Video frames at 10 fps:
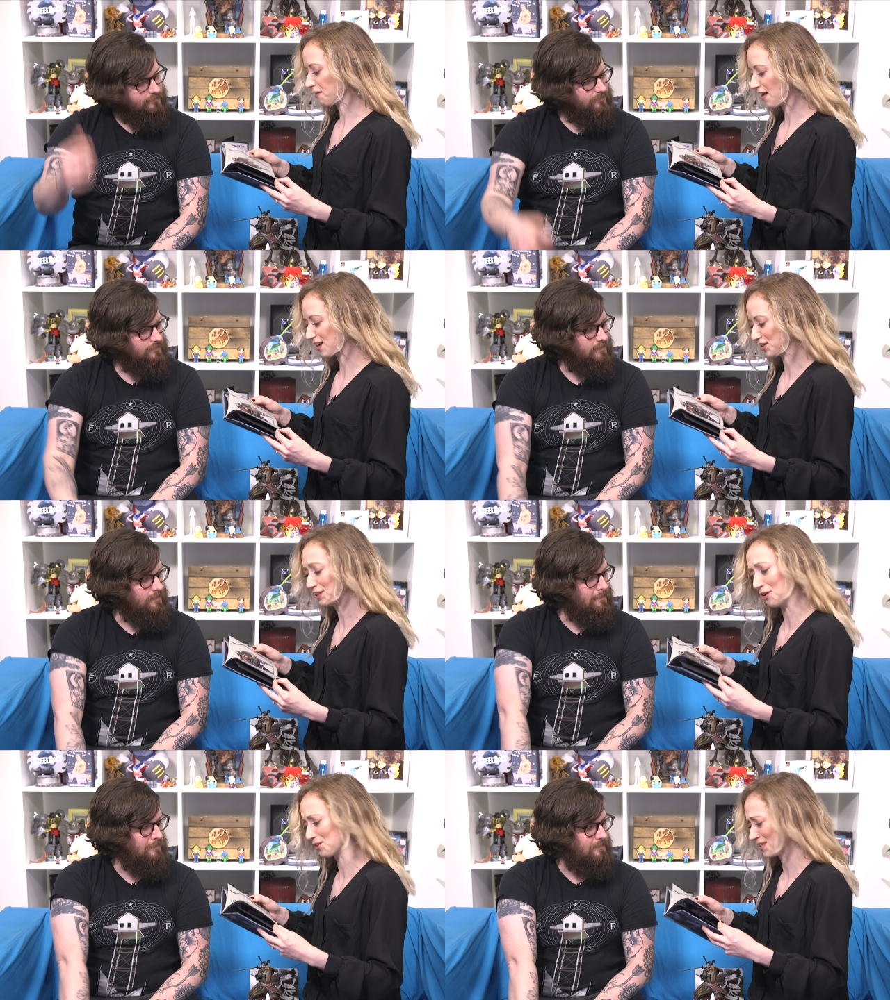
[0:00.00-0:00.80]
Speaker 1: never actually
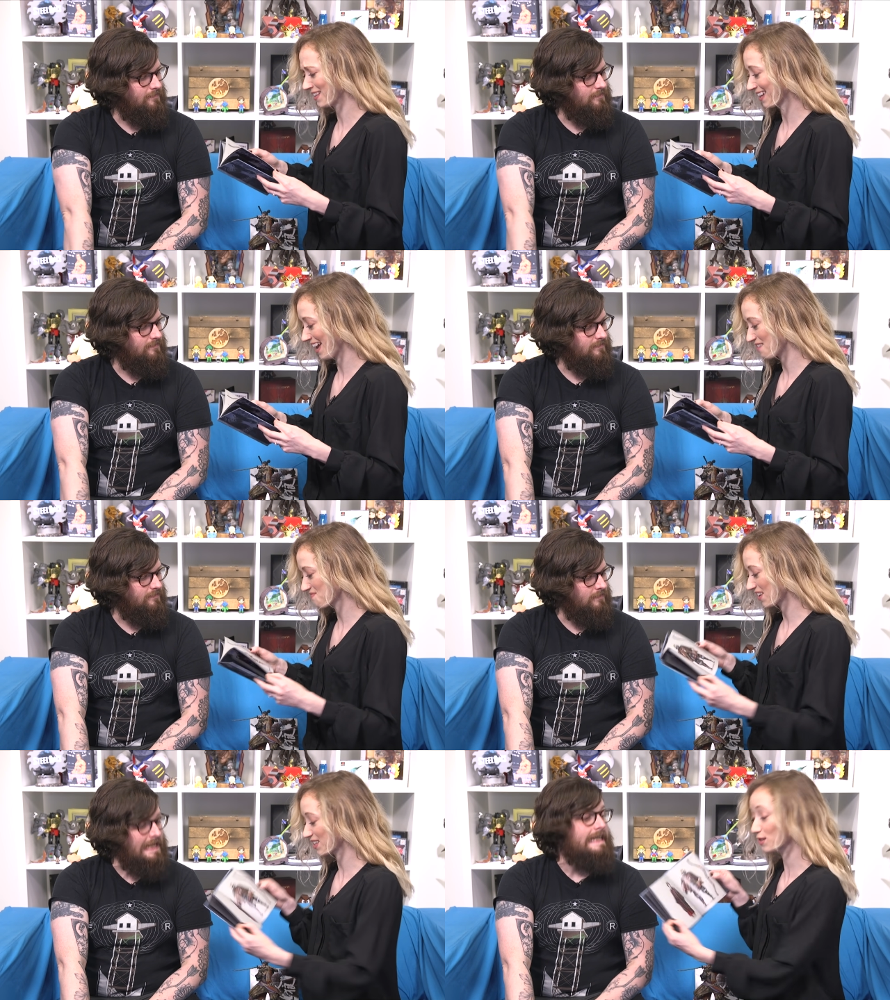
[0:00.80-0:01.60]
notice in the game
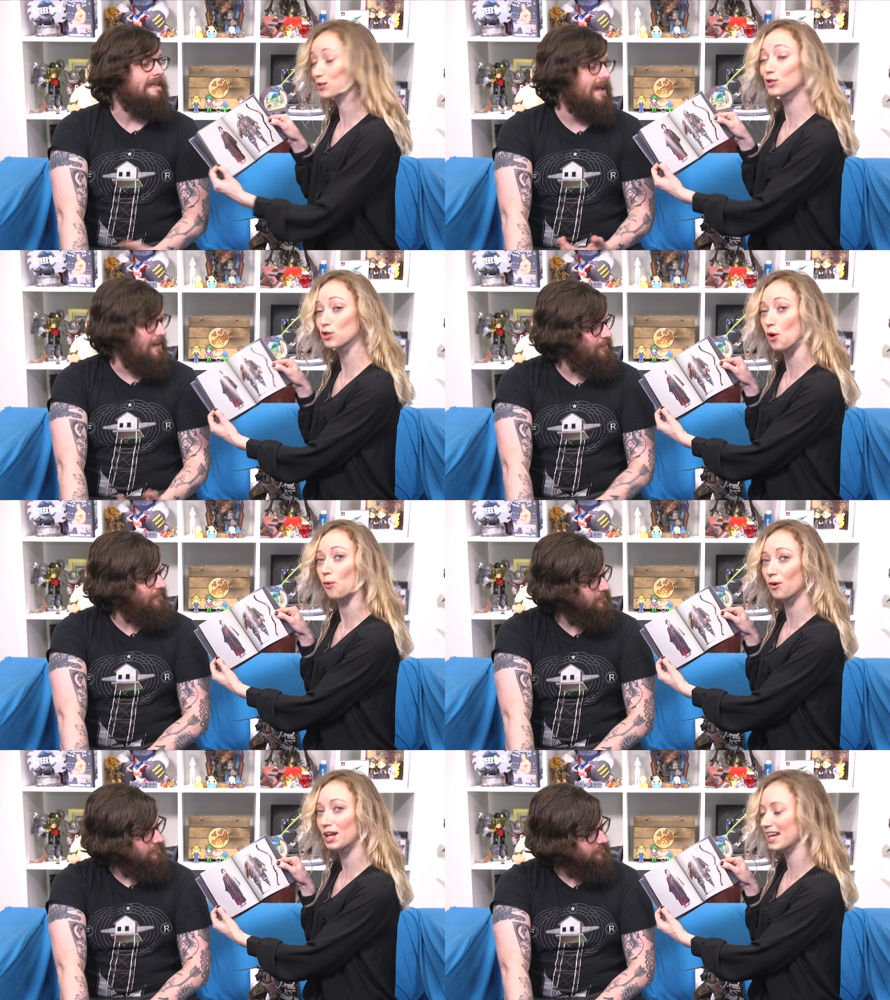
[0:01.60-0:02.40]
because it's yeah. so
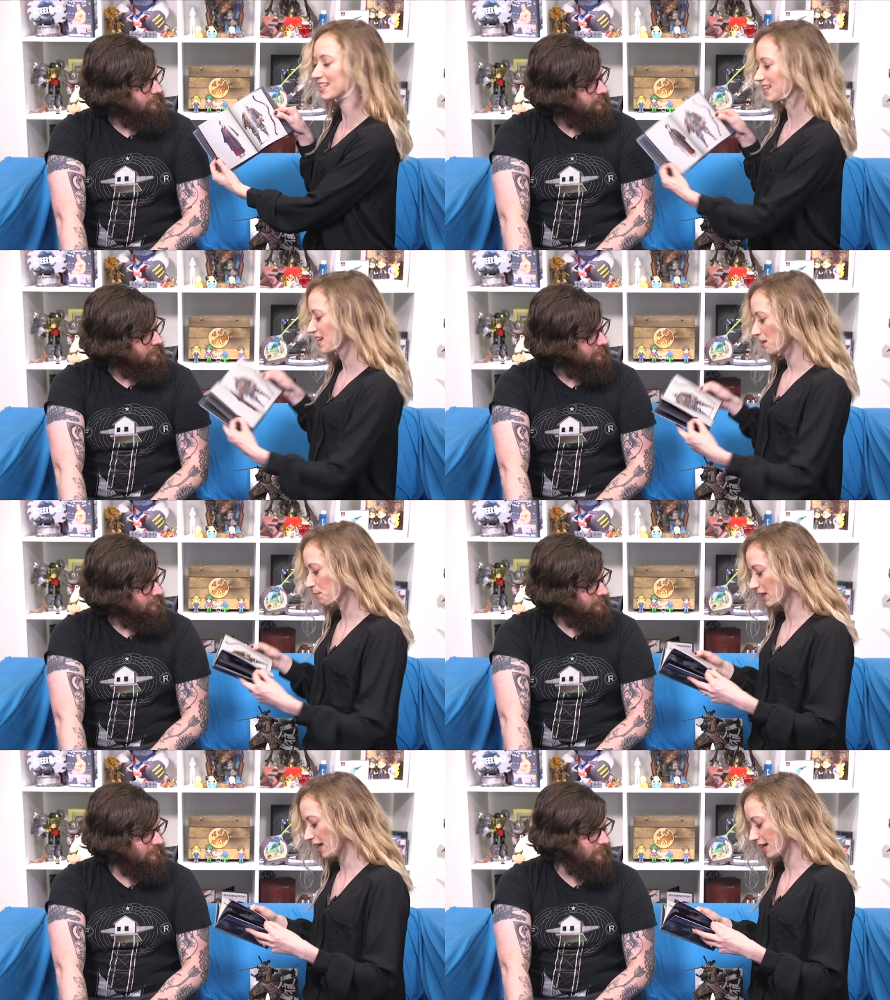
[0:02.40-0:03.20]
ornate.
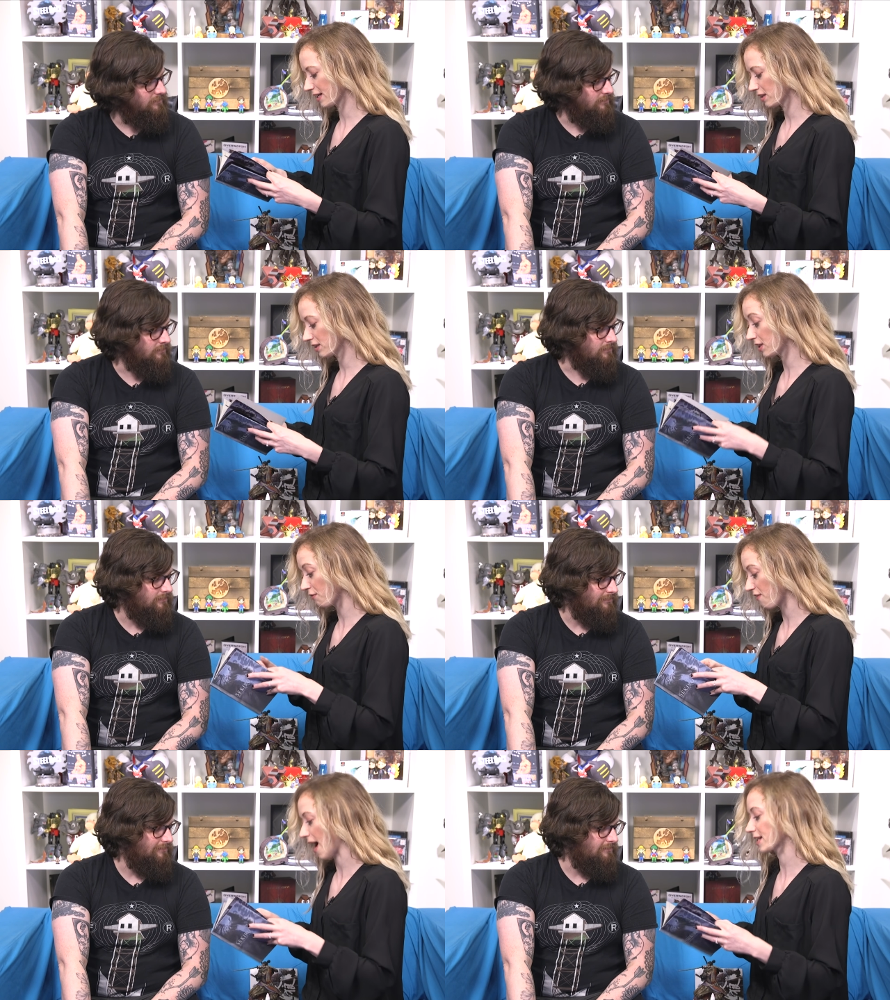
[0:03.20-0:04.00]
But like the
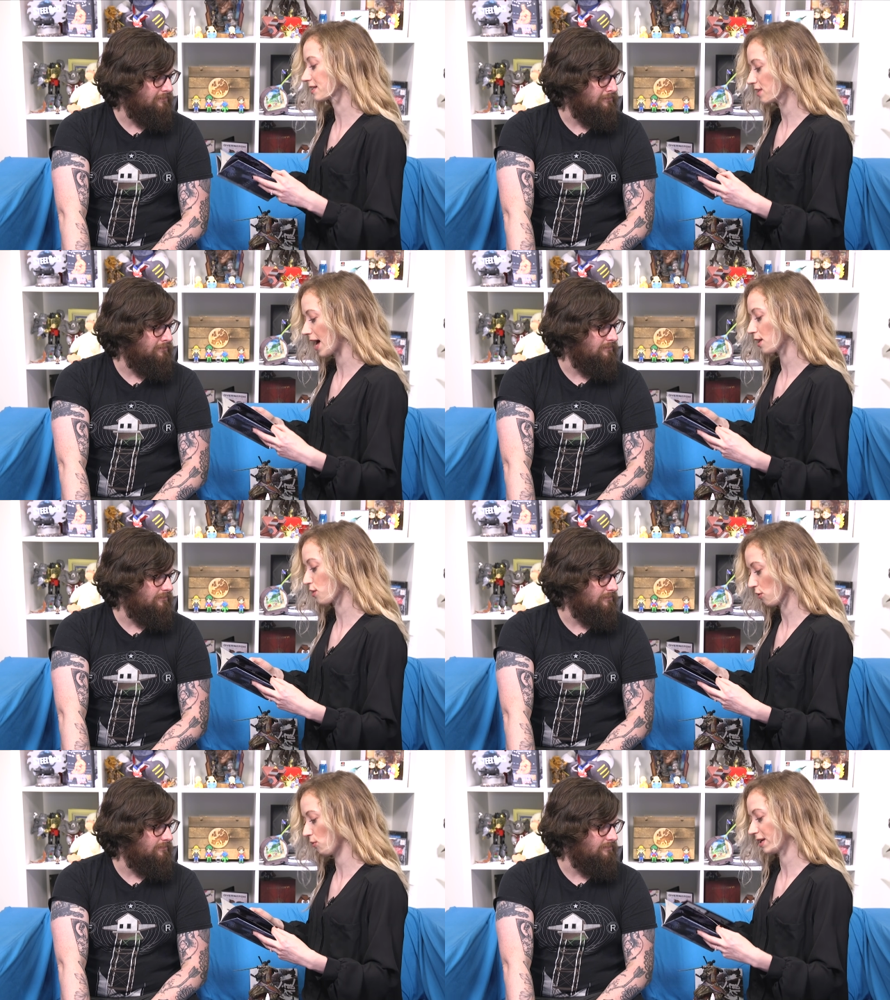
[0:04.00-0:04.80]
fact that
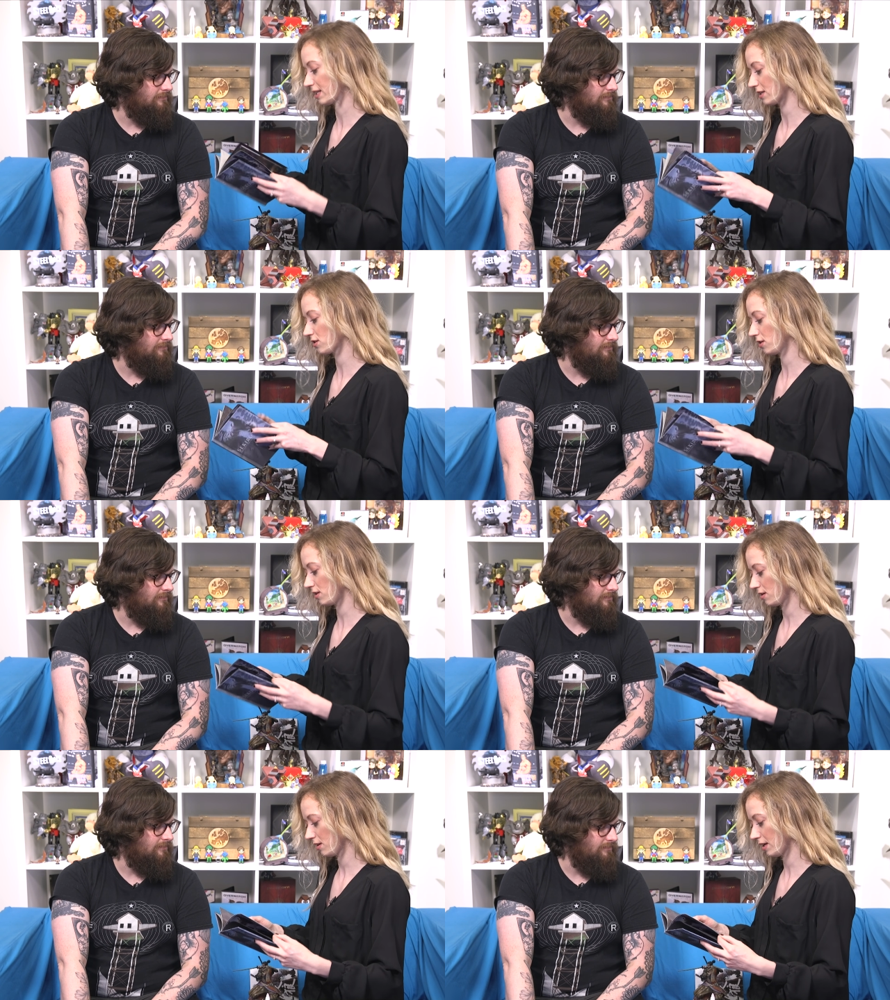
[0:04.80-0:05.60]
thought went into it
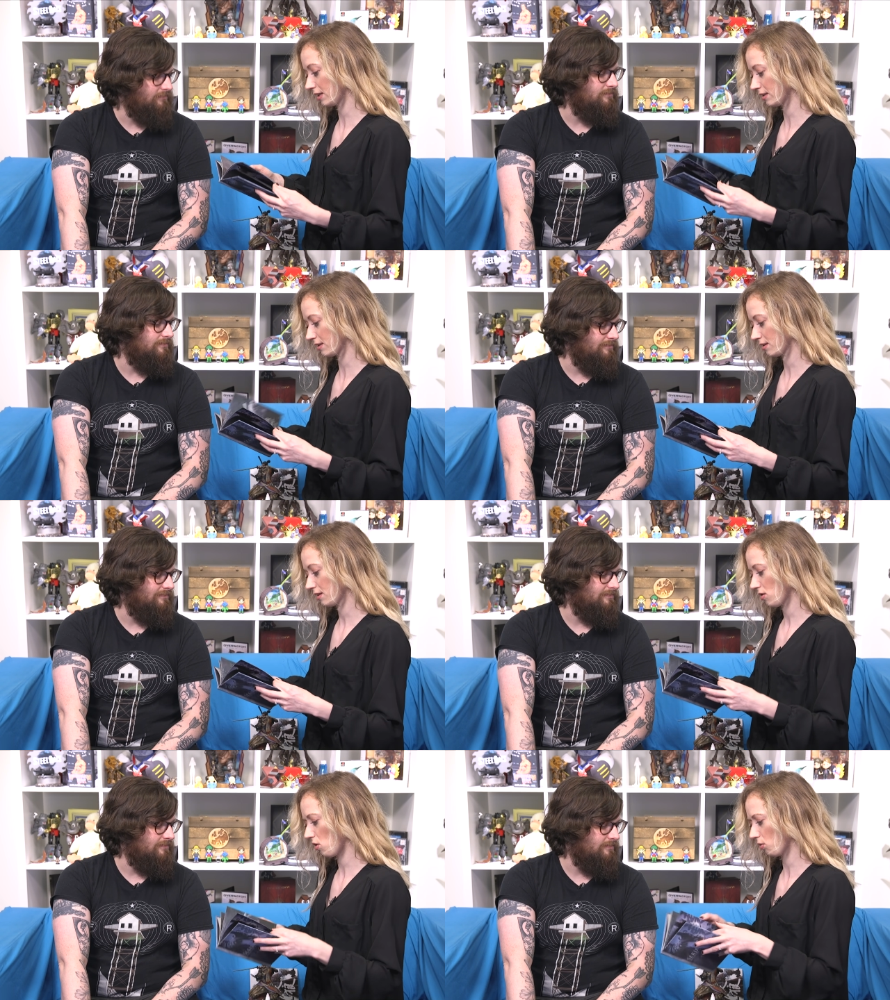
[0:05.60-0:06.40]
is mm.
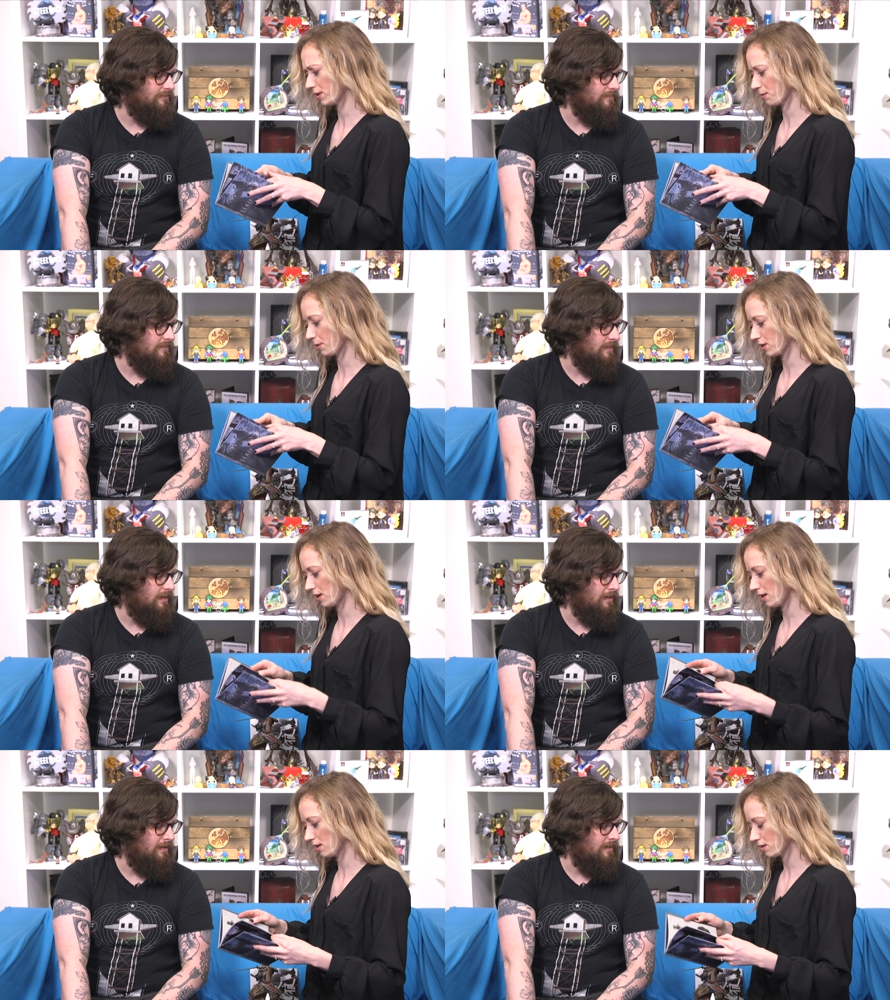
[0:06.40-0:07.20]
always
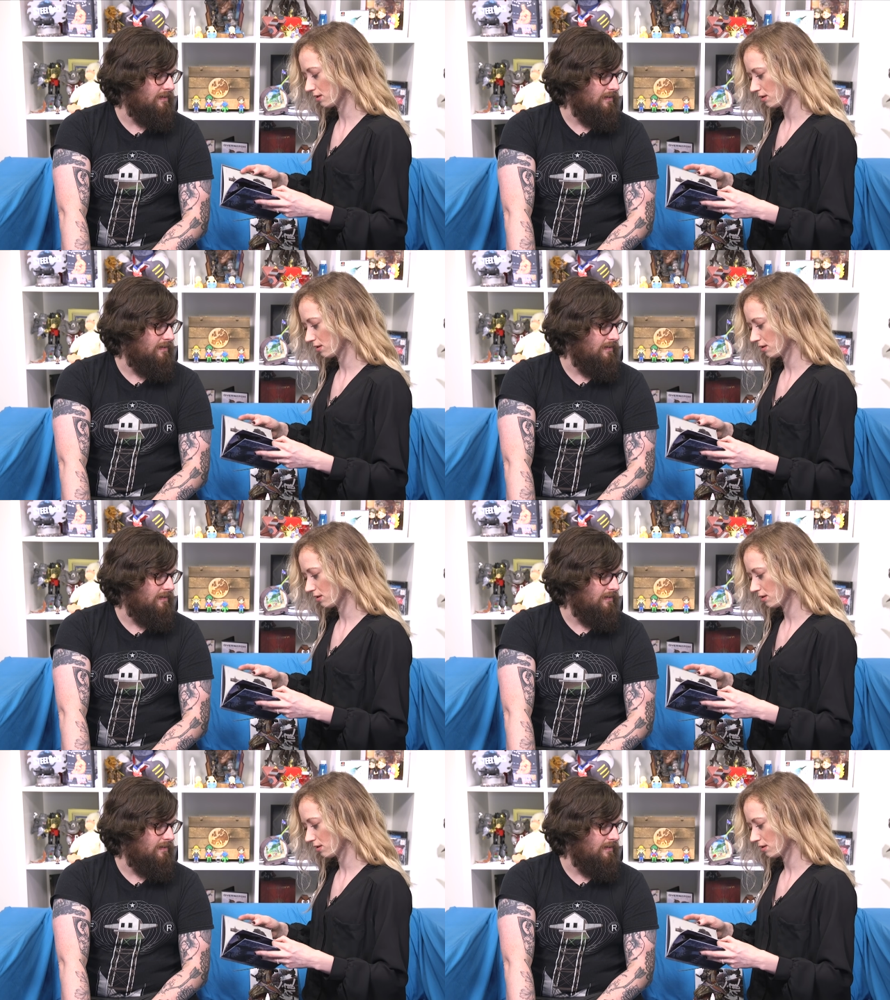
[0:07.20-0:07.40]
appreciated.